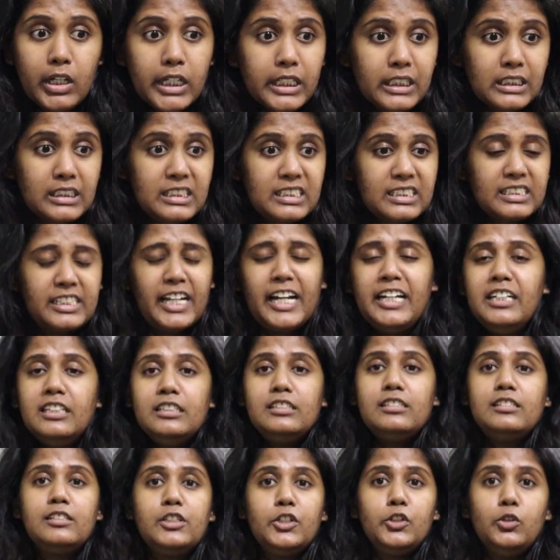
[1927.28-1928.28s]
It
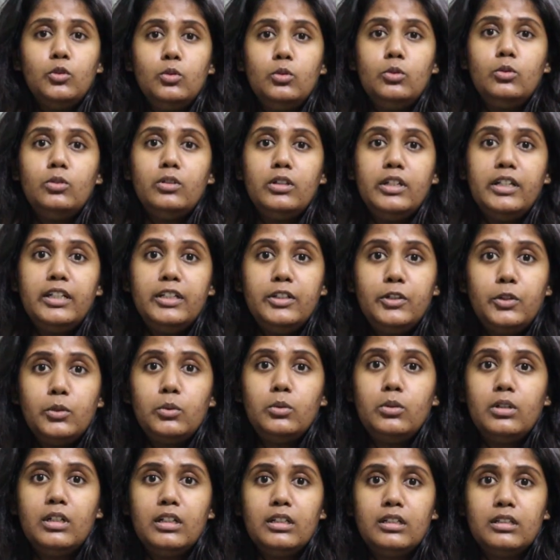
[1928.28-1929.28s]
sends you
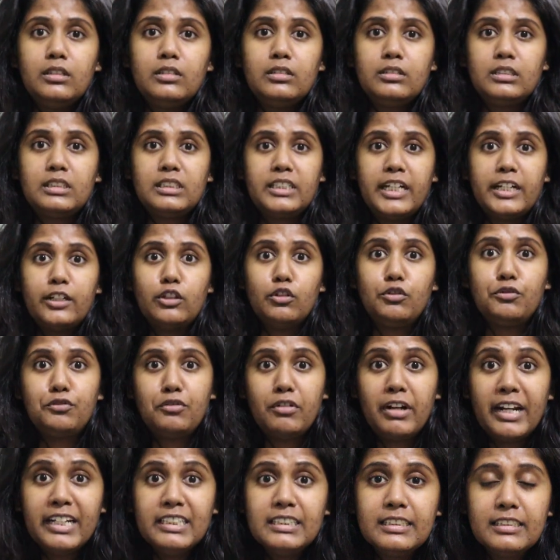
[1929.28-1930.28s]
into a state of
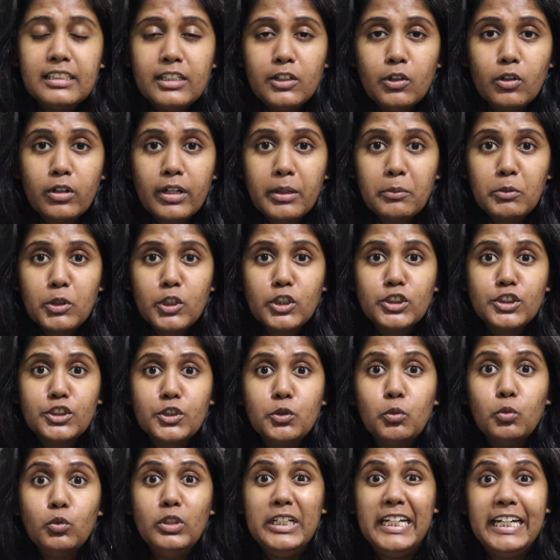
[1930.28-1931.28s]
frenzy, okay? Because
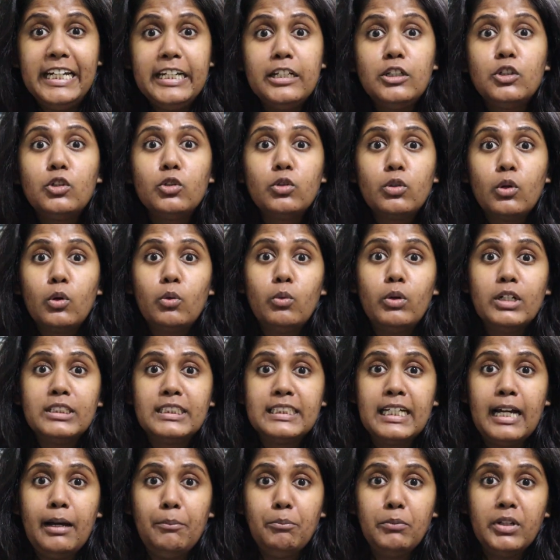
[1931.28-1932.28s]
you need to know
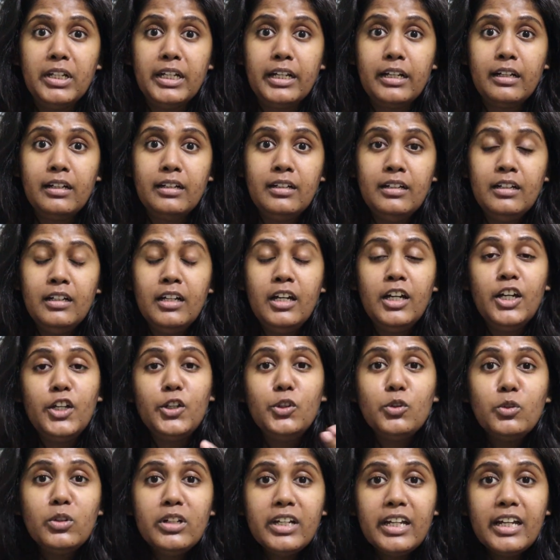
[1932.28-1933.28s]
what's happening.
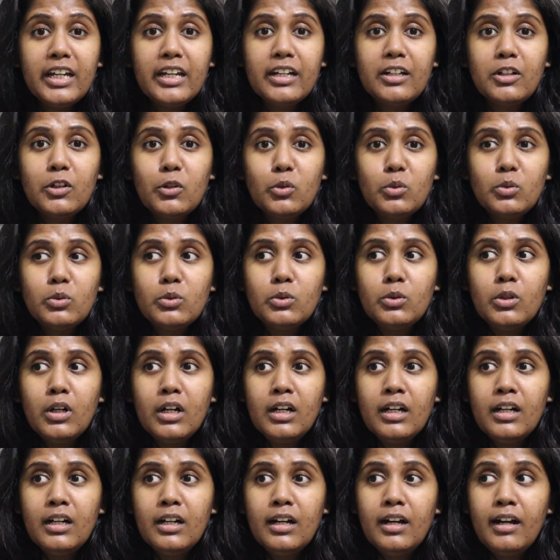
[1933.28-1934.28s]
You need to
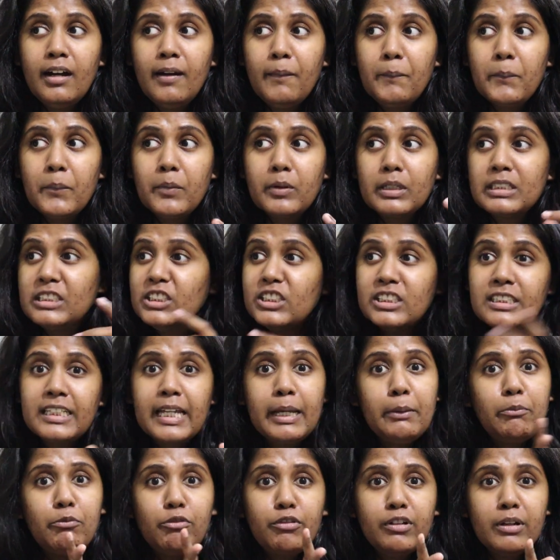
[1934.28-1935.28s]

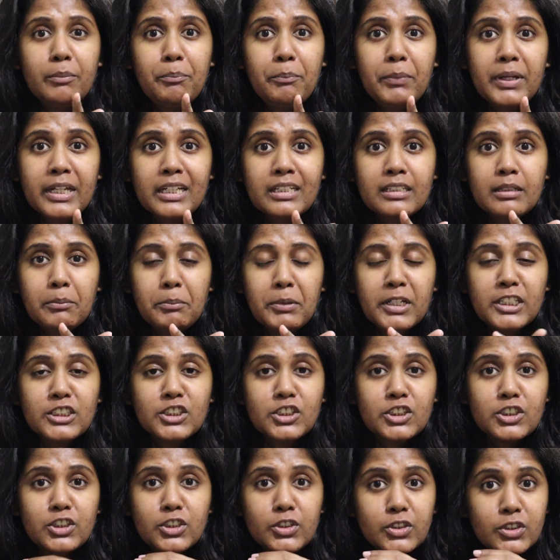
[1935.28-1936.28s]
just keep flipping the
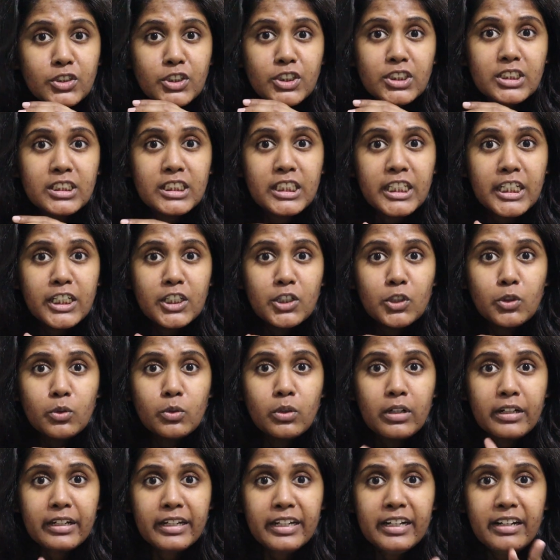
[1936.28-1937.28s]
pages. You just need
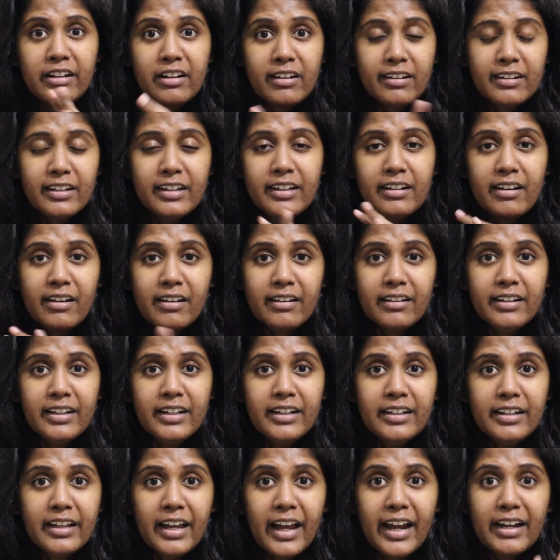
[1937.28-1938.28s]
to
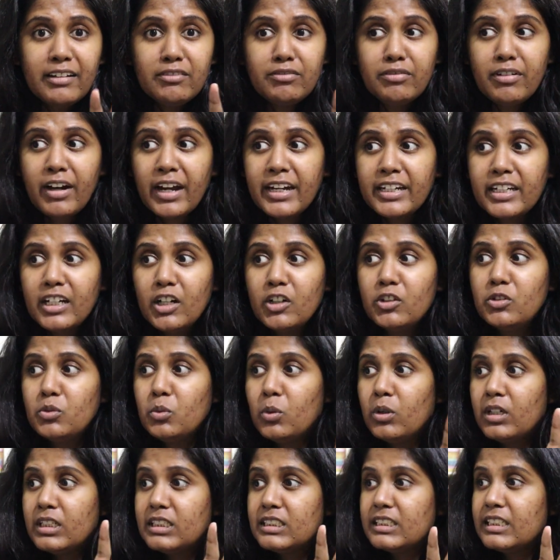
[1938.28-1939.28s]
read and find
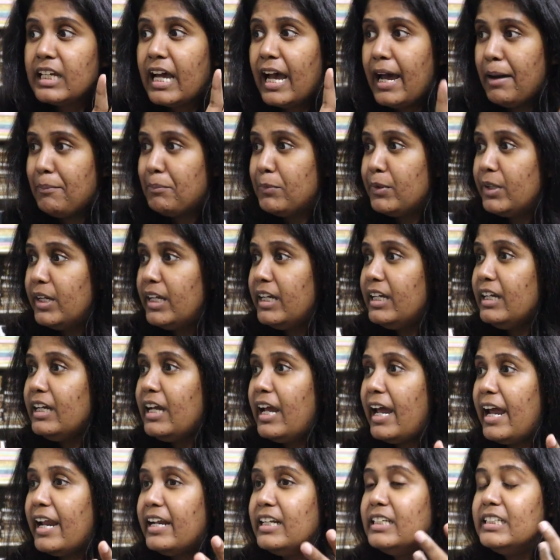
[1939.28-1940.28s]
out what's
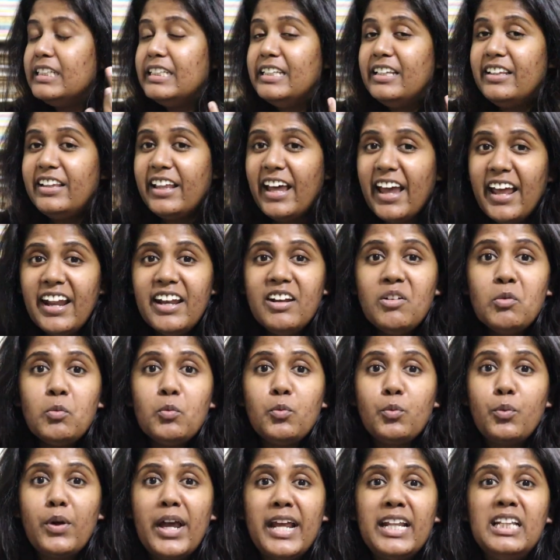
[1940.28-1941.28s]
happening. And
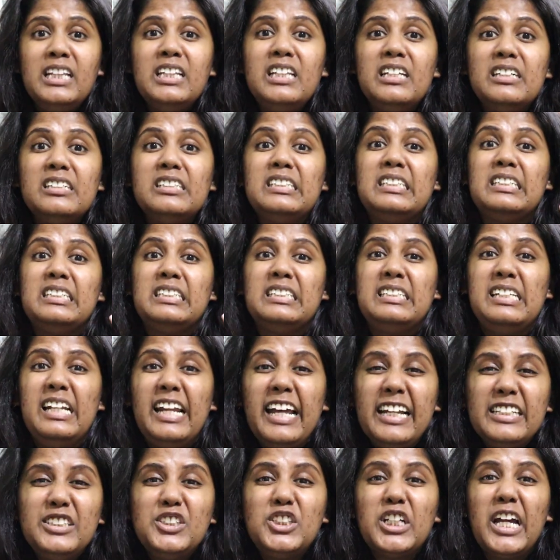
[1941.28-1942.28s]
then when the
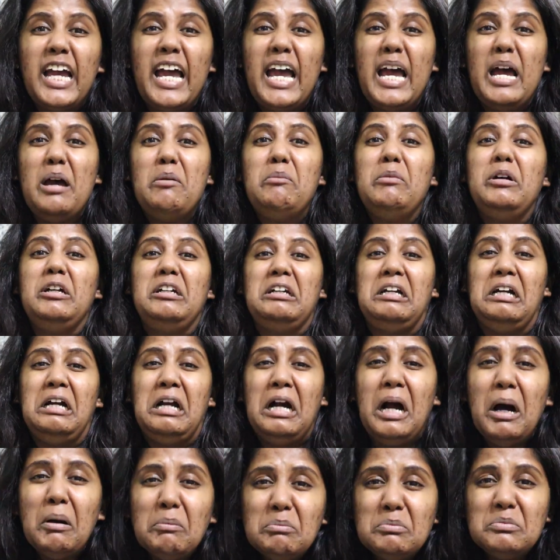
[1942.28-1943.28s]
sledgehammer
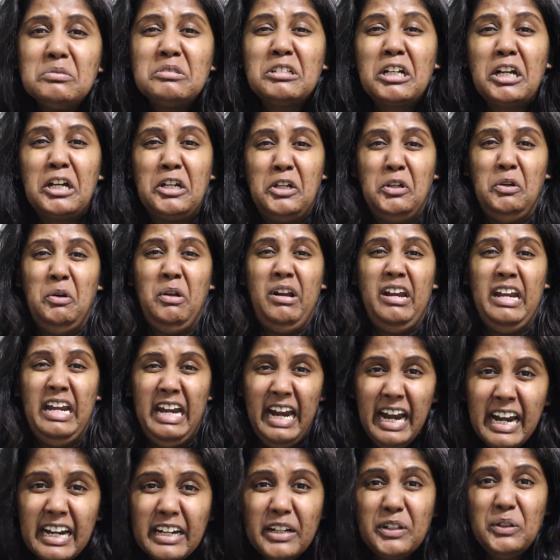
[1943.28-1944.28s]
comes at your
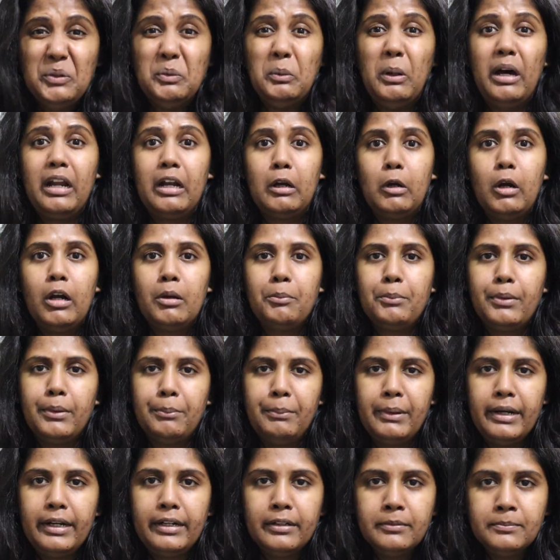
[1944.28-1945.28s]
head, you are not
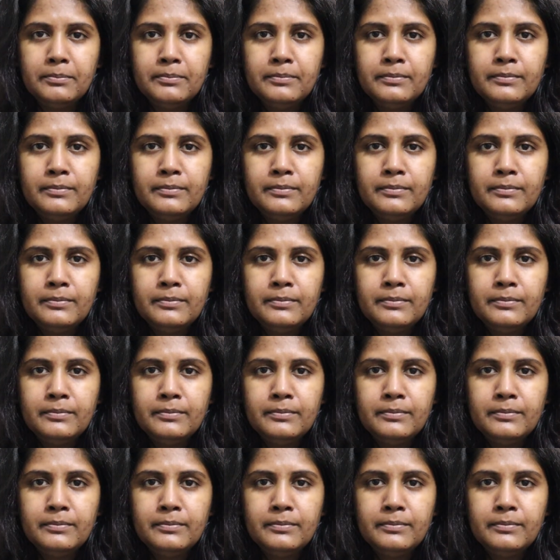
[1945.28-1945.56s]
prepared.